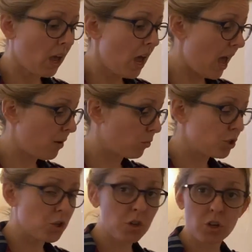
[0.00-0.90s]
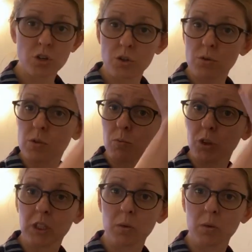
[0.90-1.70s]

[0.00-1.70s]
And we're just going to do some really